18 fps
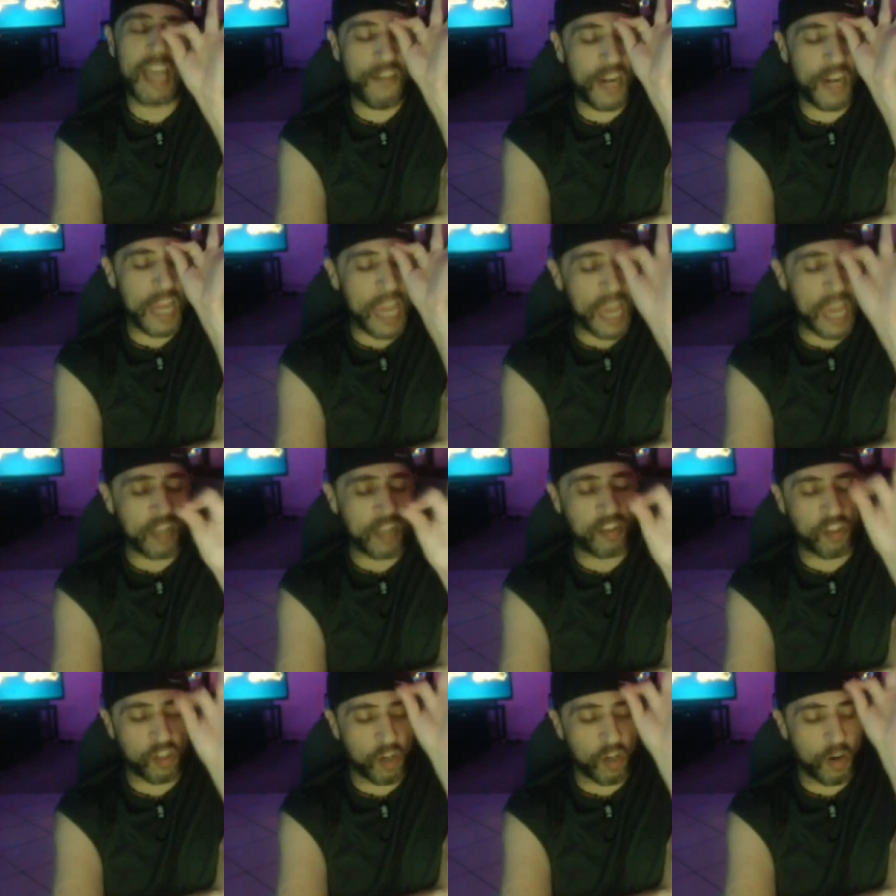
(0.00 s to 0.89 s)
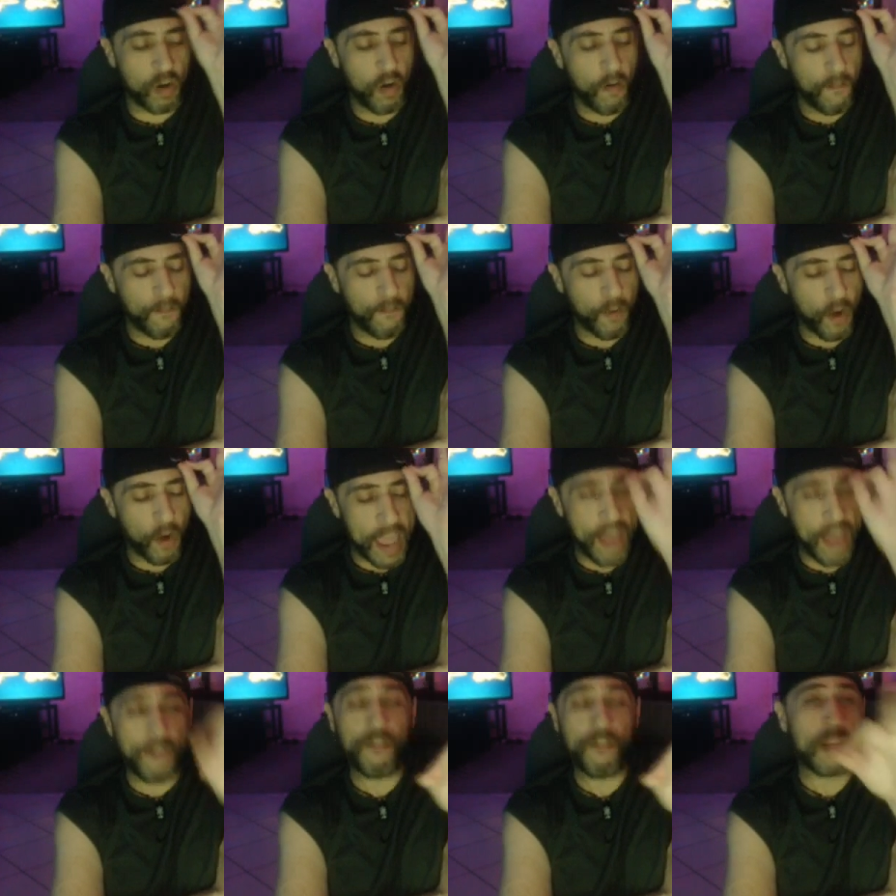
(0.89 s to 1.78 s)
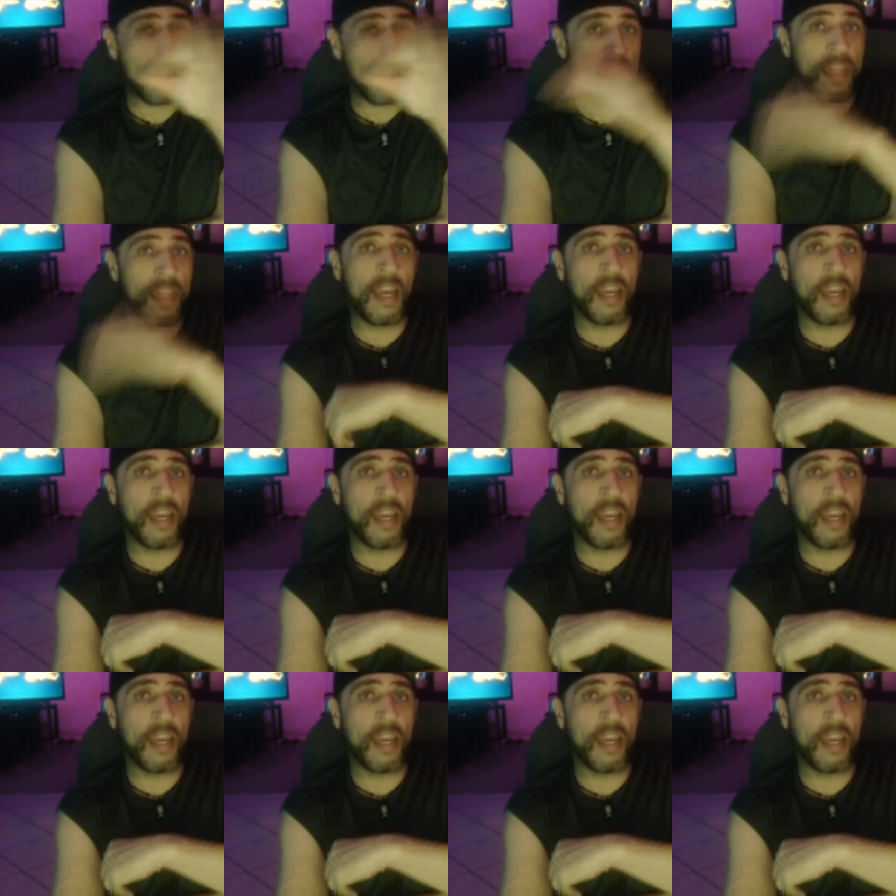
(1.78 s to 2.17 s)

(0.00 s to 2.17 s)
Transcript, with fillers: have an answer for everything. Two